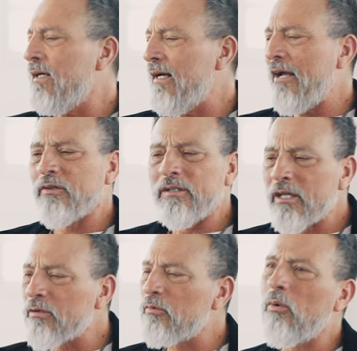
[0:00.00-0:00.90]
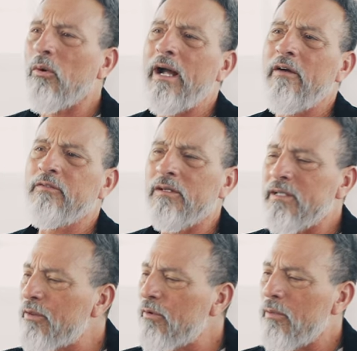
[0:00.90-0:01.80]
after another war, after
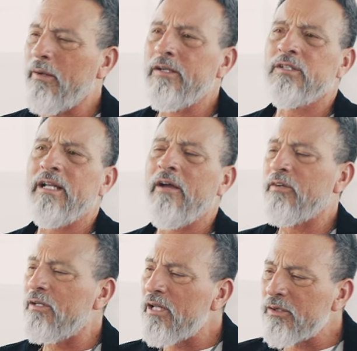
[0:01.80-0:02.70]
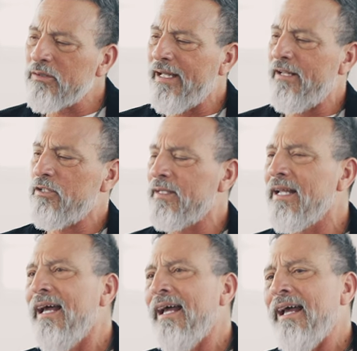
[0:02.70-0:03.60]
another oppression, after another engagement,
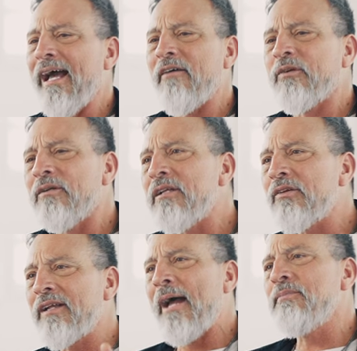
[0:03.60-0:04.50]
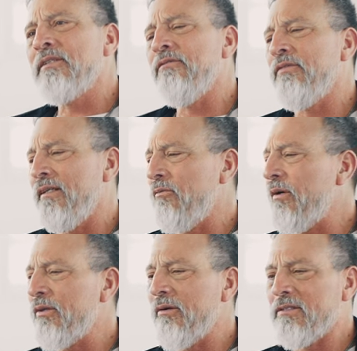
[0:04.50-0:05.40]
after another captivity,
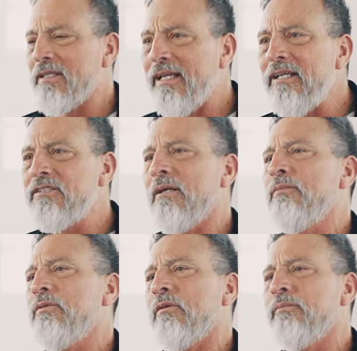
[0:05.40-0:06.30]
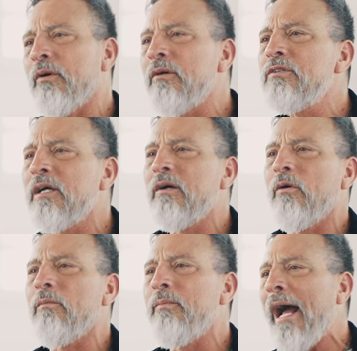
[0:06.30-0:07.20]
whether it's Egypt or Persia
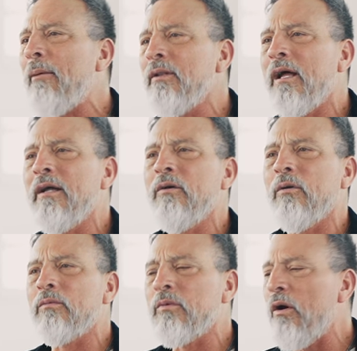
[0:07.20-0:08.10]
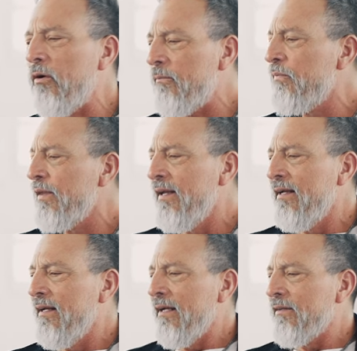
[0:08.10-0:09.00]
or Babylon or Rome.
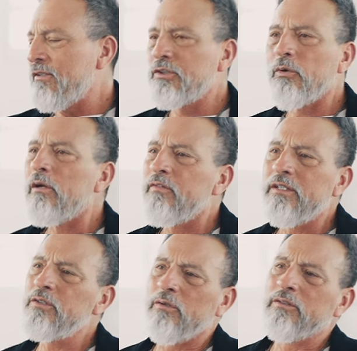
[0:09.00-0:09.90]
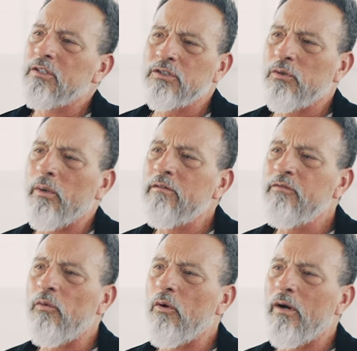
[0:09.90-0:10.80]
The story of Israel is a story
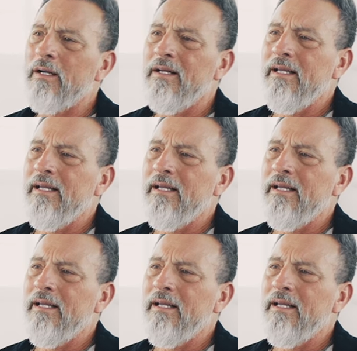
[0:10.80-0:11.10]
of war.